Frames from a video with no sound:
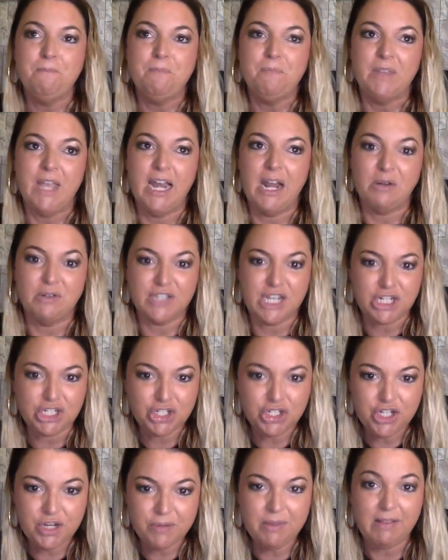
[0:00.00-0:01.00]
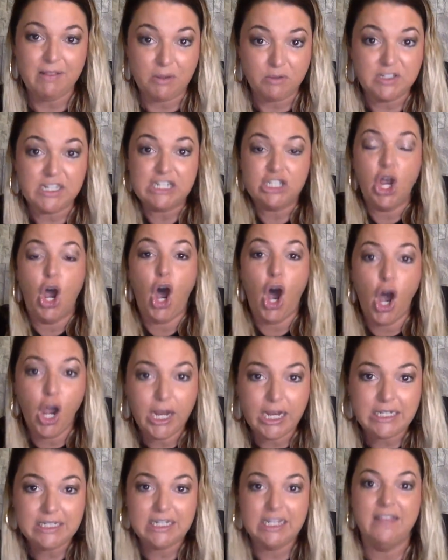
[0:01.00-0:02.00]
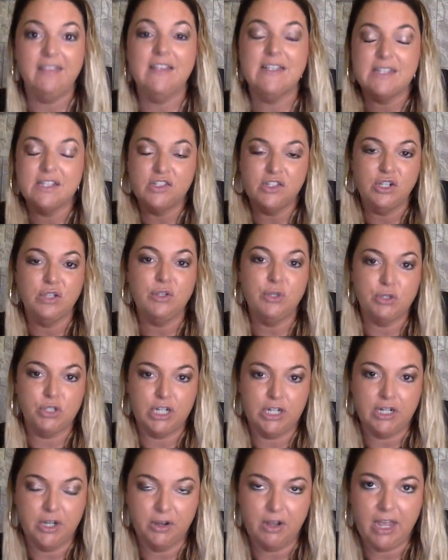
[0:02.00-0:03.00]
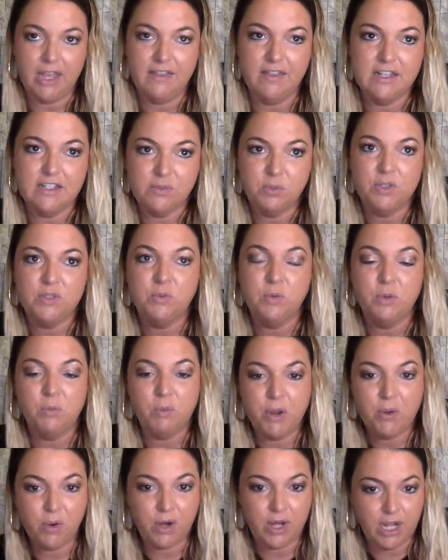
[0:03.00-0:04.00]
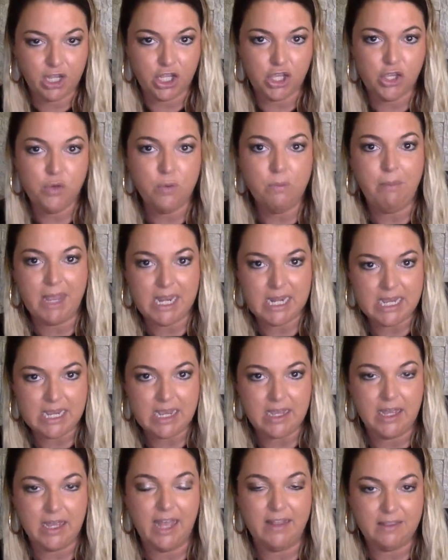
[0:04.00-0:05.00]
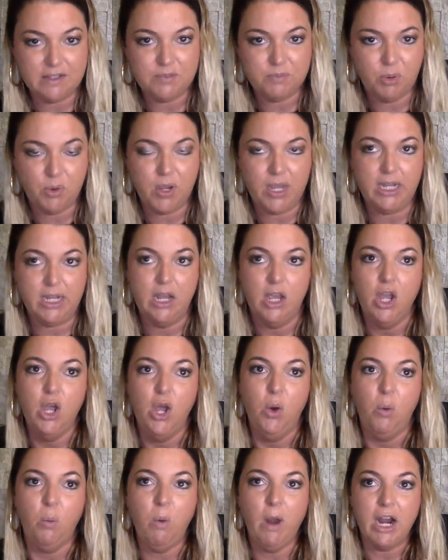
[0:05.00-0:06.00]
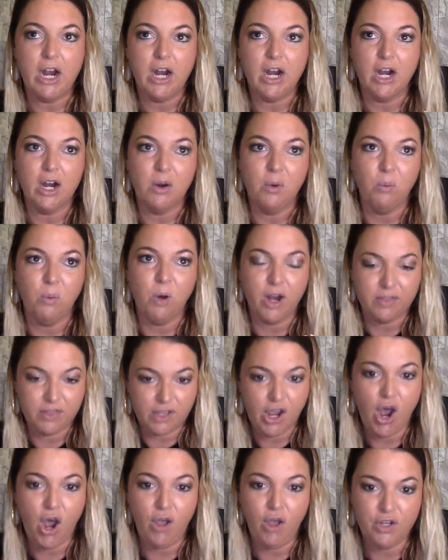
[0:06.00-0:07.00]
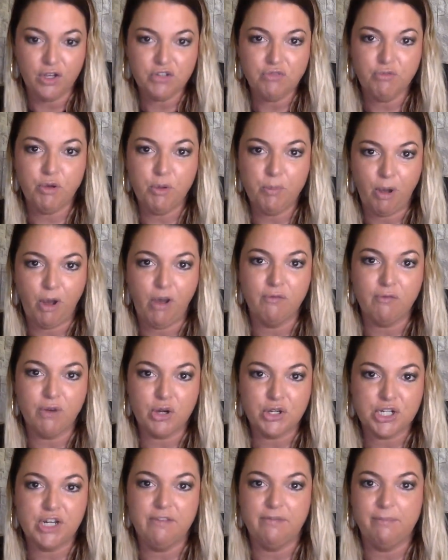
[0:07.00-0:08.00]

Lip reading: And I was like talking to him. This is delusion. Okay. This was when we were in acute mania at this point, where we're at the college football version of